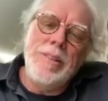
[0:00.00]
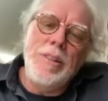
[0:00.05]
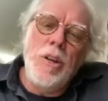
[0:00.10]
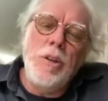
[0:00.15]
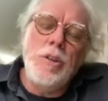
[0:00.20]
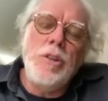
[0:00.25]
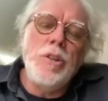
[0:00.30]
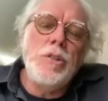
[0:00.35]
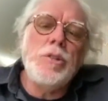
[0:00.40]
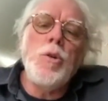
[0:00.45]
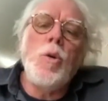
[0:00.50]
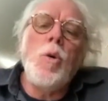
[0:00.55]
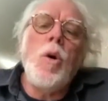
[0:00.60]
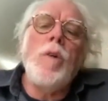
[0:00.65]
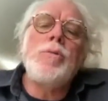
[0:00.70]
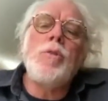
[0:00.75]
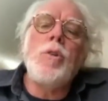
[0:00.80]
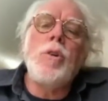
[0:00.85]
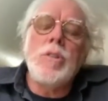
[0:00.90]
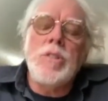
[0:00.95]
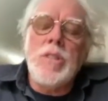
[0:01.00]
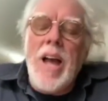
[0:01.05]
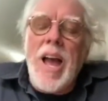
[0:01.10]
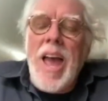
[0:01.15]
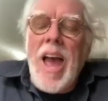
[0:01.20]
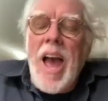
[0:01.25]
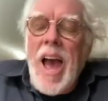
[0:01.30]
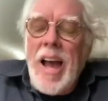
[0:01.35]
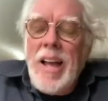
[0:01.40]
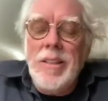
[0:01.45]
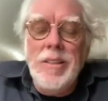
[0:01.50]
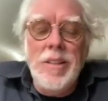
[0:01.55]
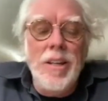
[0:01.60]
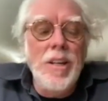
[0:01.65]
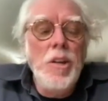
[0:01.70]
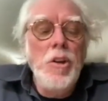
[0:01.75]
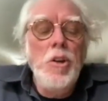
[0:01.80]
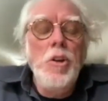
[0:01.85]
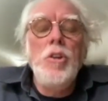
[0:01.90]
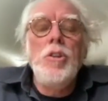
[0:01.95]
Uh, so of course I had
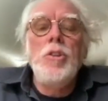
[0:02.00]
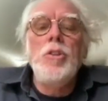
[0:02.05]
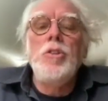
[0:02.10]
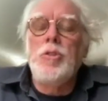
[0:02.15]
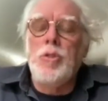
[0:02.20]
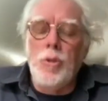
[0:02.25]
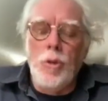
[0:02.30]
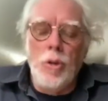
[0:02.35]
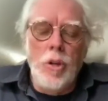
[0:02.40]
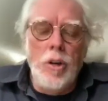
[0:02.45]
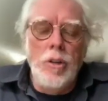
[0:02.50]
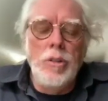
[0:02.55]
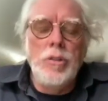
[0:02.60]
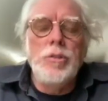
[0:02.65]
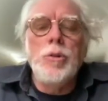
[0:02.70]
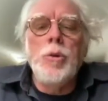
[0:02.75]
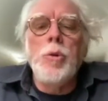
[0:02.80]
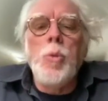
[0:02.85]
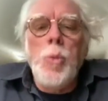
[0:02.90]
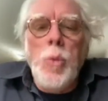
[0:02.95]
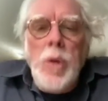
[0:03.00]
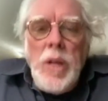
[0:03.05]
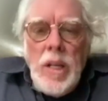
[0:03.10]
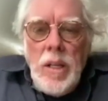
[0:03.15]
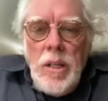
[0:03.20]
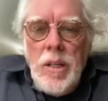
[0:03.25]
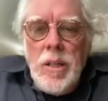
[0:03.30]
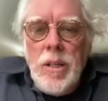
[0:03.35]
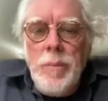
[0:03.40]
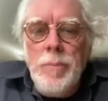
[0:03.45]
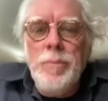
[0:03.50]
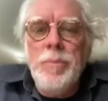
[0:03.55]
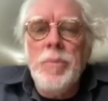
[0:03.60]
to learn to read,